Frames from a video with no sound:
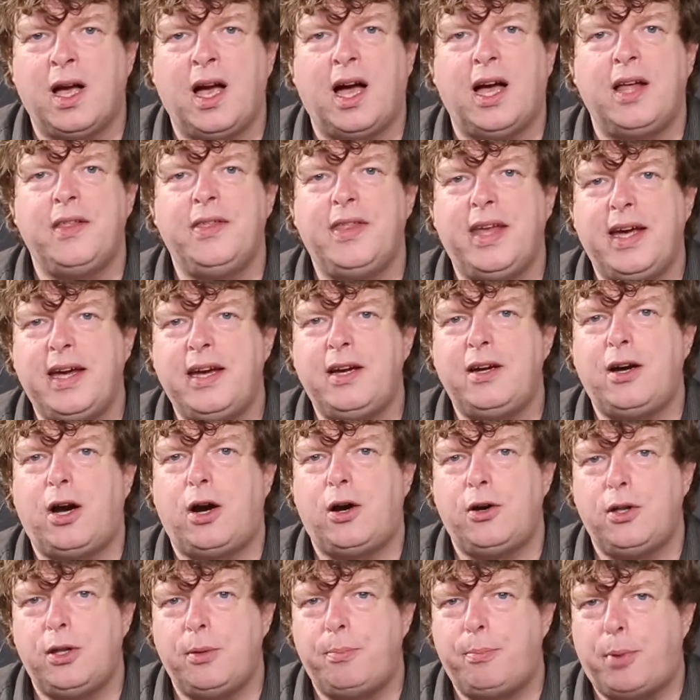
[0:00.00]
and they
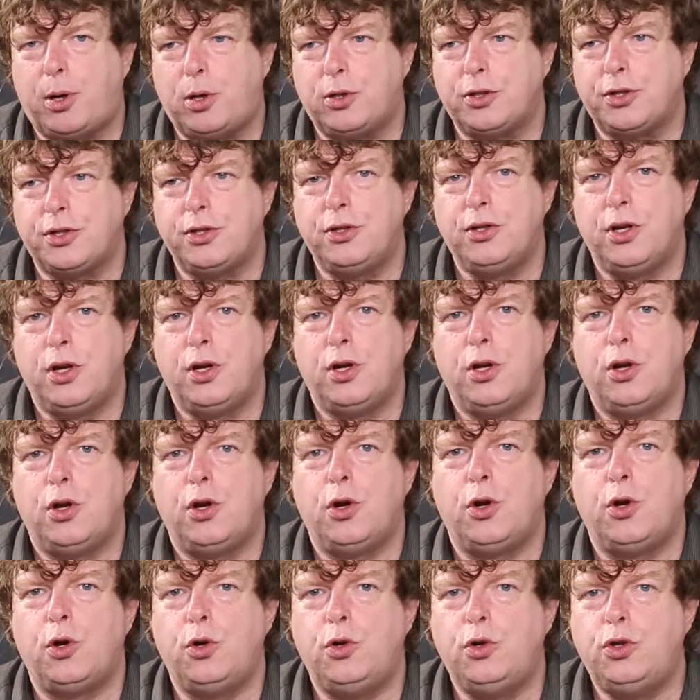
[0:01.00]
are the person
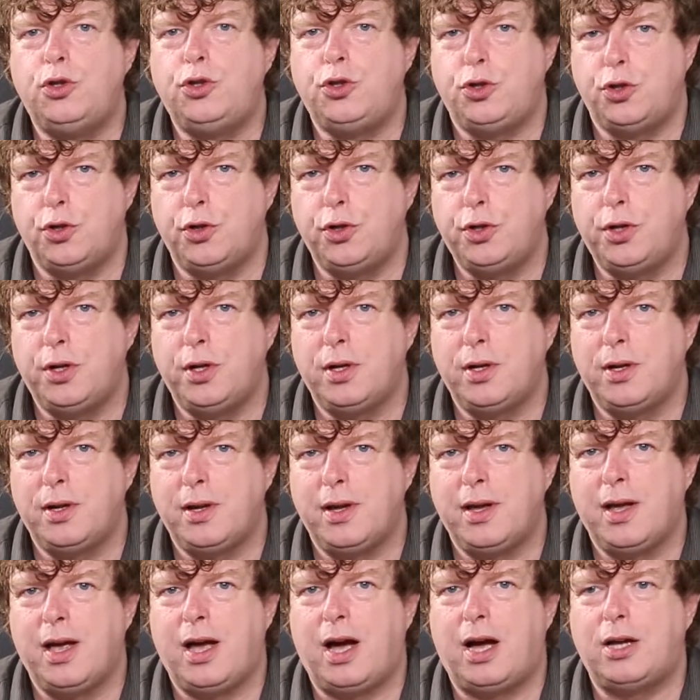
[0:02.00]
who should
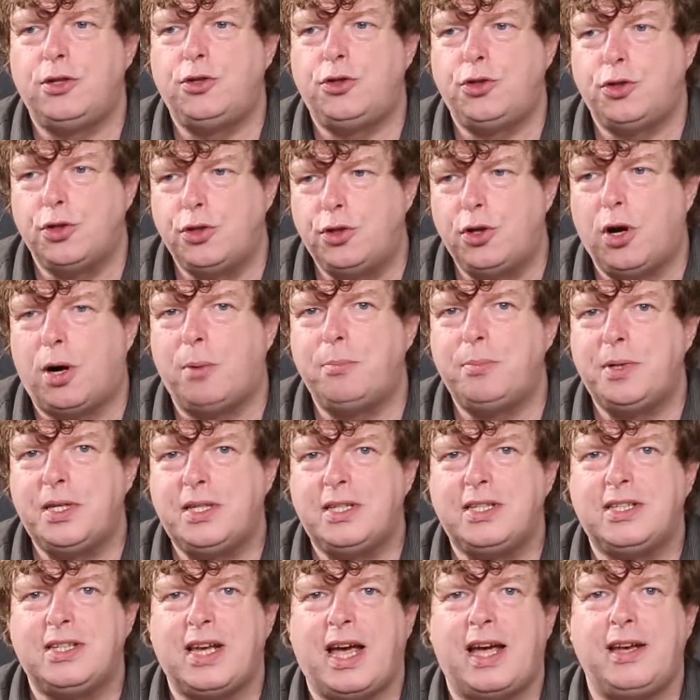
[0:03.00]
and should not be
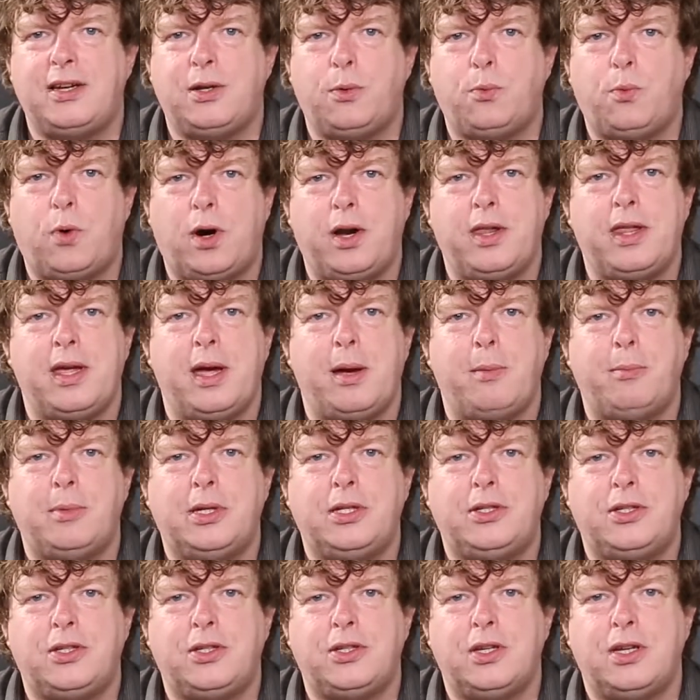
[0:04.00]
deciding where the
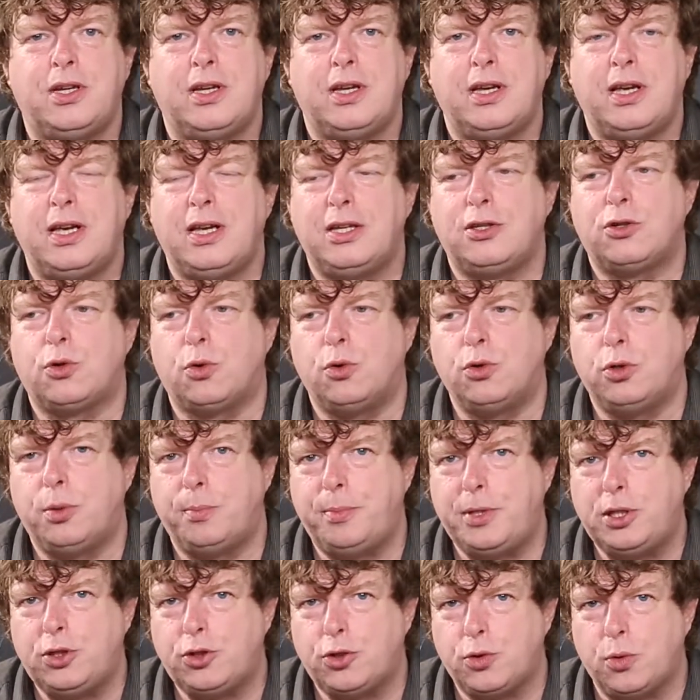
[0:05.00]
image is going to
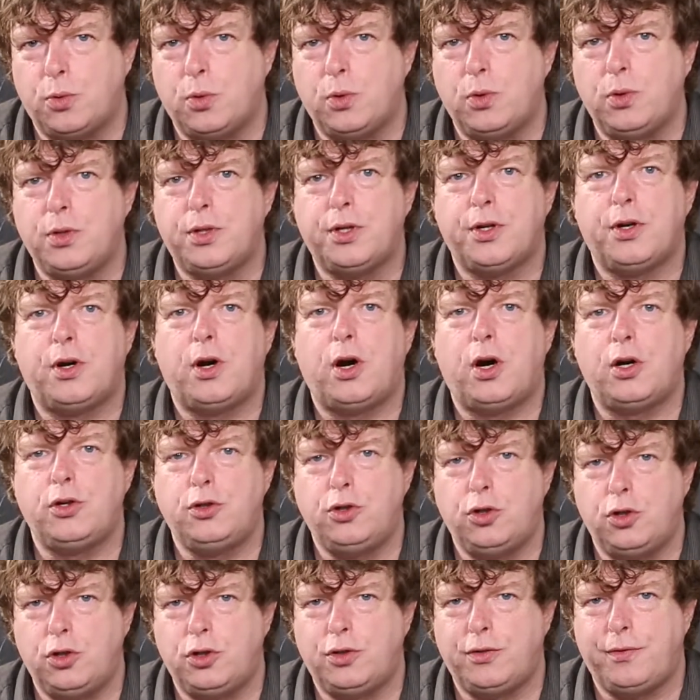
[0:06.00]
be sold or
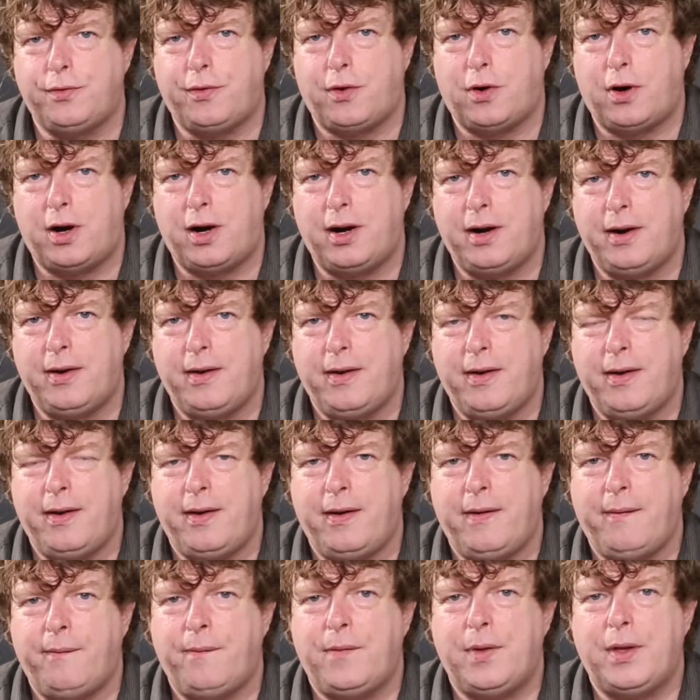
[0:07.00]
used for.
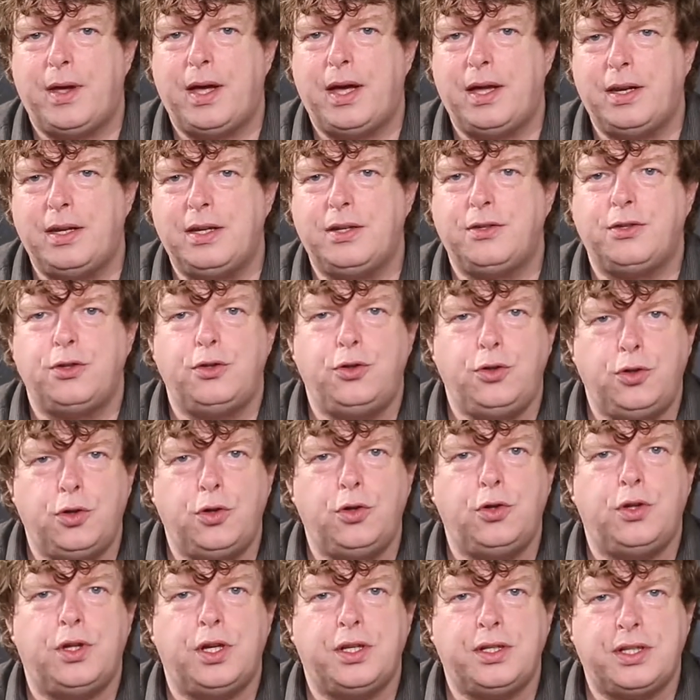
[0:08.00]
It isn't
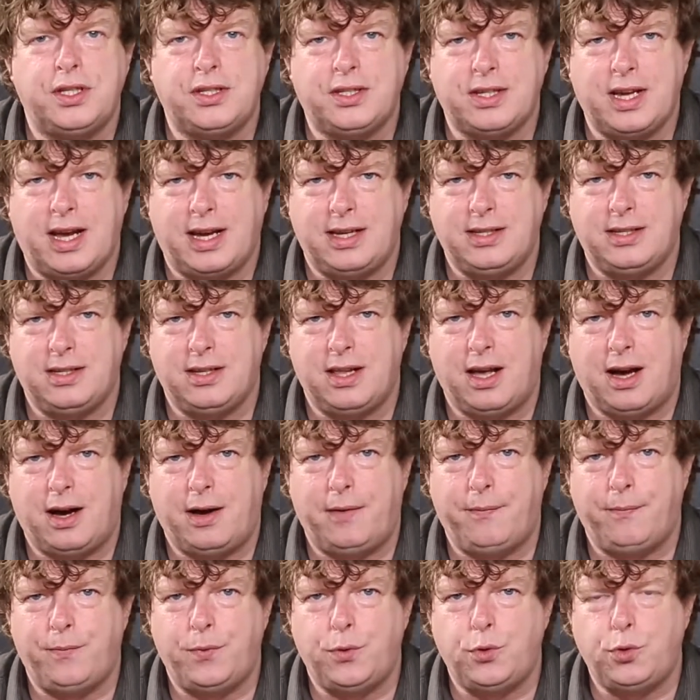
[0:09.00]
you that decides that.
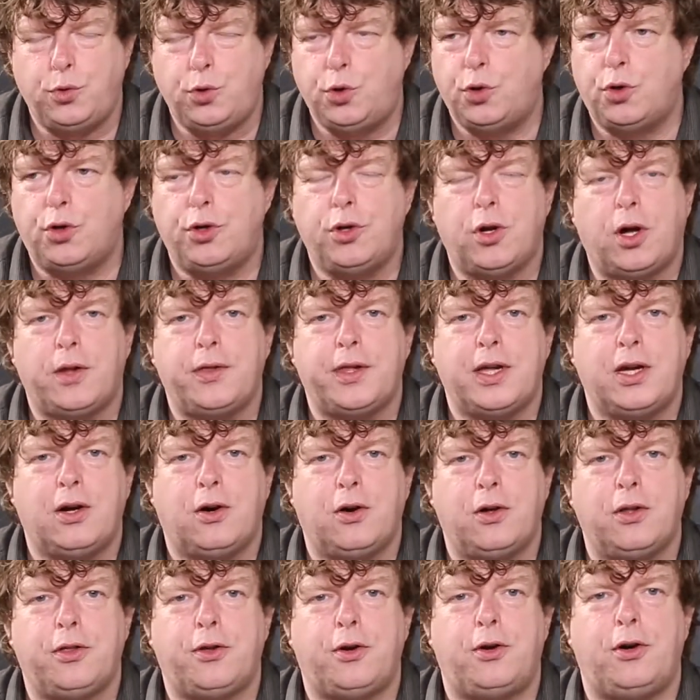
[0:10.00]
You're not the
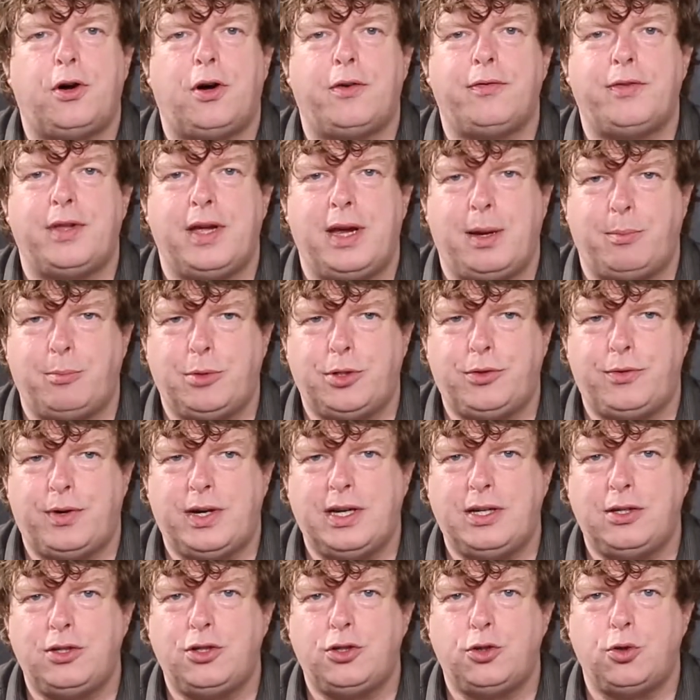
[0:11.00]
author of the imagery,
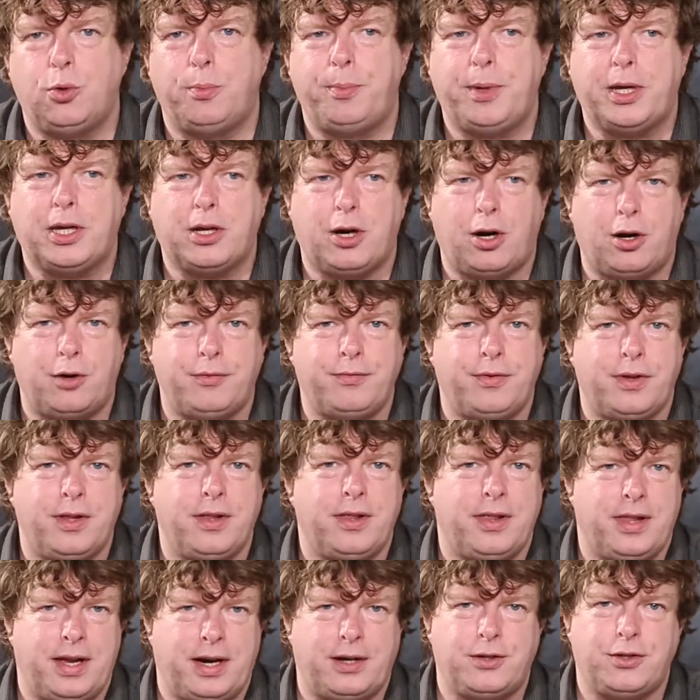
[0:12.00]
so be
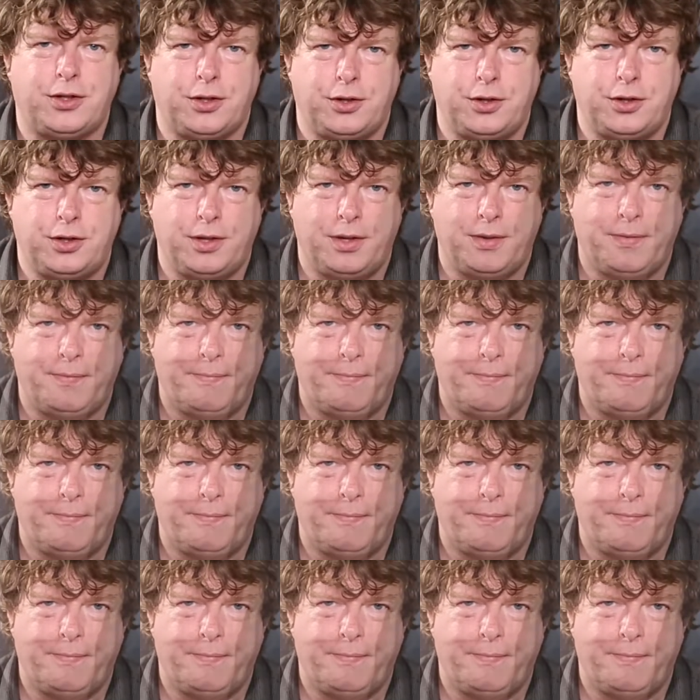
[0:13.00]
careful there too.